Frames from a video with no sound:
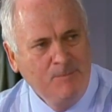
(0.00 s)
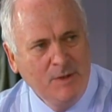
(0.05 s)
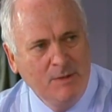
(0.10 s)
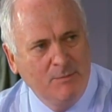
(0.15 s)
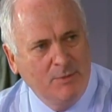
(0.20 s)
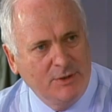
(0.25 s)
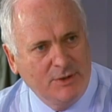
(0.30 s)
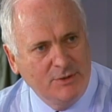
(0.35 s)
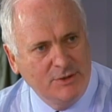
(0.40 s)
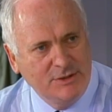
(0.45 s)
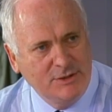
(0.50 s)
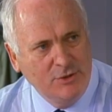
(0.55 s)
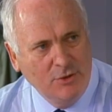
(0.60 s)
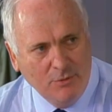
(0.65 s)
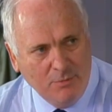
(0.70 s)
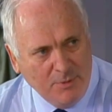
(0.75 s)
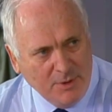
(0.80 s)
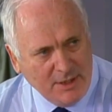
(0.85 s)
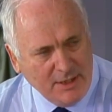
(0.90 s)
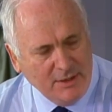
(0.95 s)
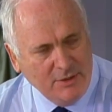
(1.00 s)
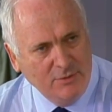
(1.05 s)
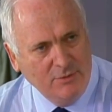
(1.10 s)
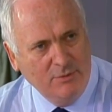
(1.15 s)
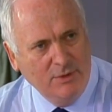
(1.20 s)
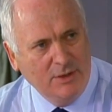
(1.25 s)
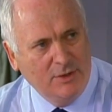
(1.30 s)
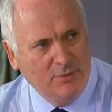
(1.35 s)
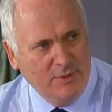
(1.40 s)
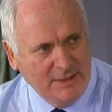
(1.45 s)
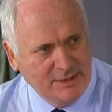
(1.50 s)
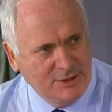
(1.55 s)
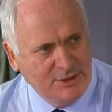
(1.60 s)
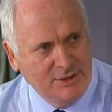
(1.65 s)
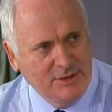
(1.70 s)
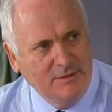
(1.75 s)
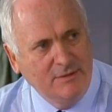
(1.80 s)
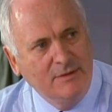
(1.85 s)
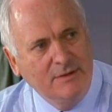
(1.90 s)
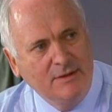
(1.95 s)
But there is nobody who will
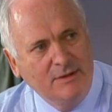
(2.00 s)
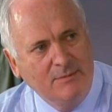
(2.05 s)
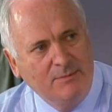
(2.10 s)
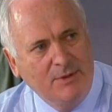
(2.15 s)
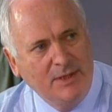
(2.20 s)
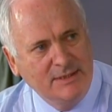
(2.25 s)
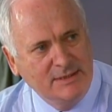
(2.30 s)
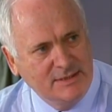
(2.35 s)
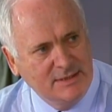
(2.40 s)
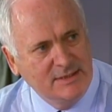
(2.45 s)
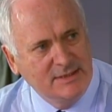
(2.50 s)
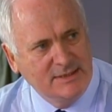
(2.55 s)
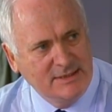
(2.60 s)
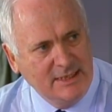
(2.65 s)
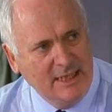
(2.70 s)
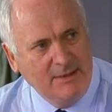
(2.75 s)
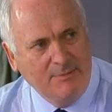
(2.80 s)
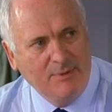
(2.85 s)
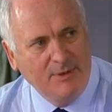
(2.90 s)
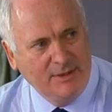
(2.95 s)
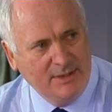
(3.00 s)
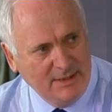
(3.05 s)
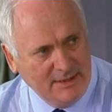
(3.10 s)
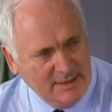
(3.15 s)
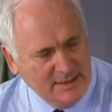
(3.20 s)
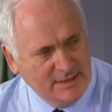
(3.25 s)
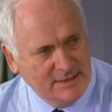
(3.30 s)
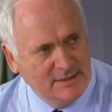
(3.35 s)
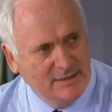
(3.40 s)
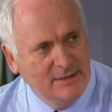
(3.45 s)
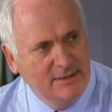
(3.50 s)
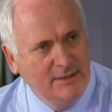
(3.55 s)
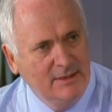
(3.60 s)
question the president's statement that this